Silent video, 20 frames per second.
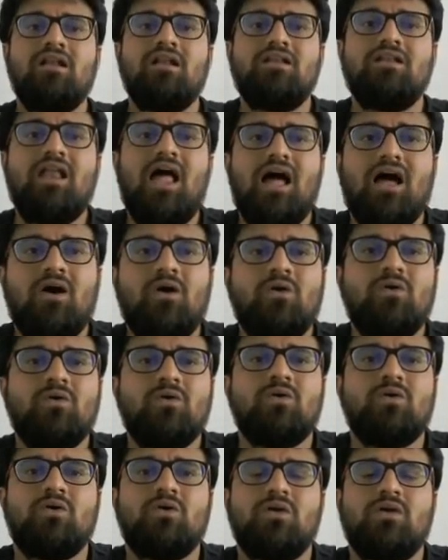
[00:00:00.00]
Now,
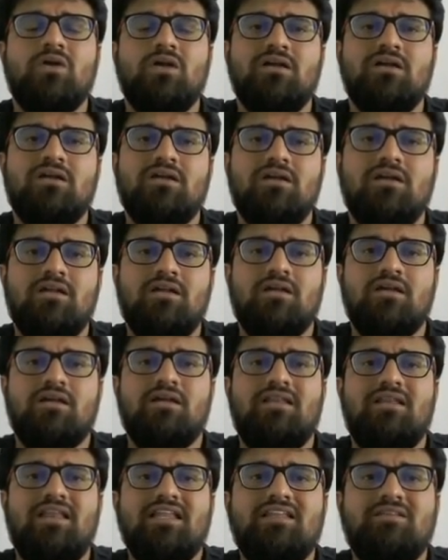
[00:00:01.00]

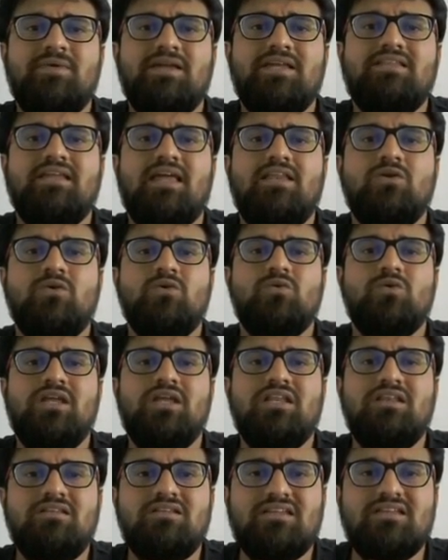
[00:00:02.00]
let me tell you
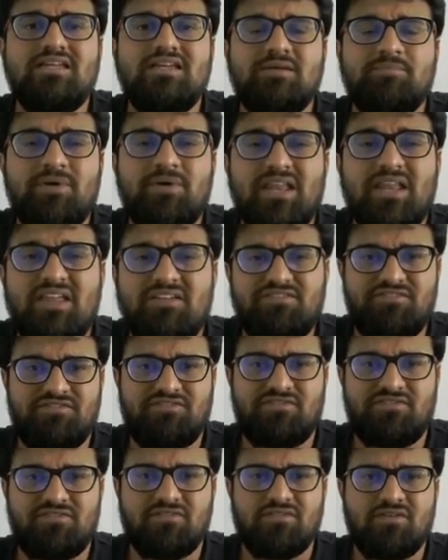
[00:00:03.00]
in the
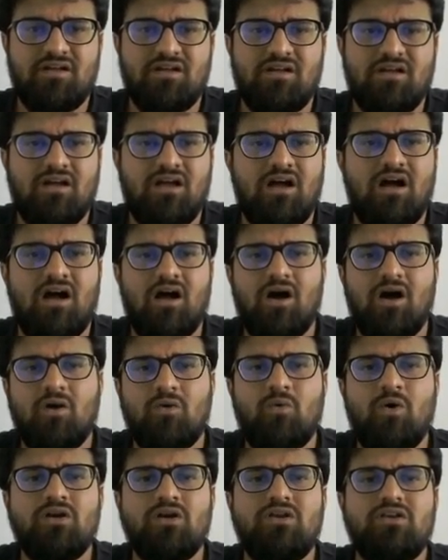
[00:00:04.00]
brief, uh,
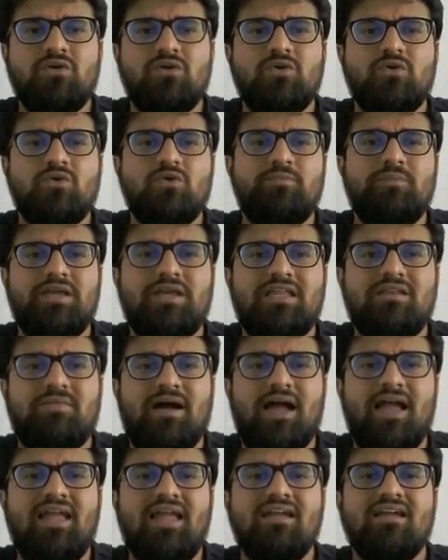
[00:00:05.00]
what do you mean
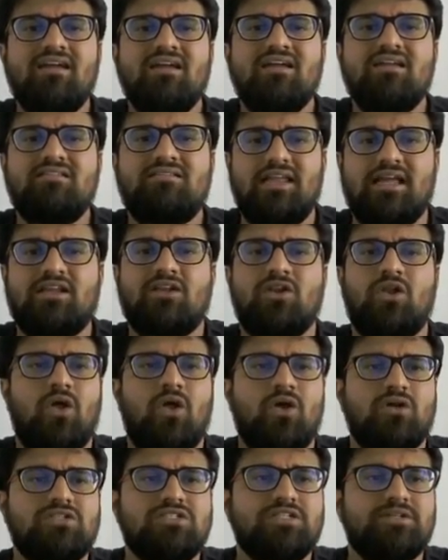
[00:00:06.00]
by
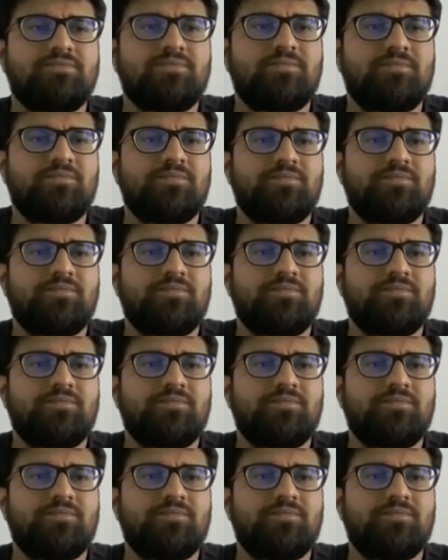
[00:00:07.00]
technology?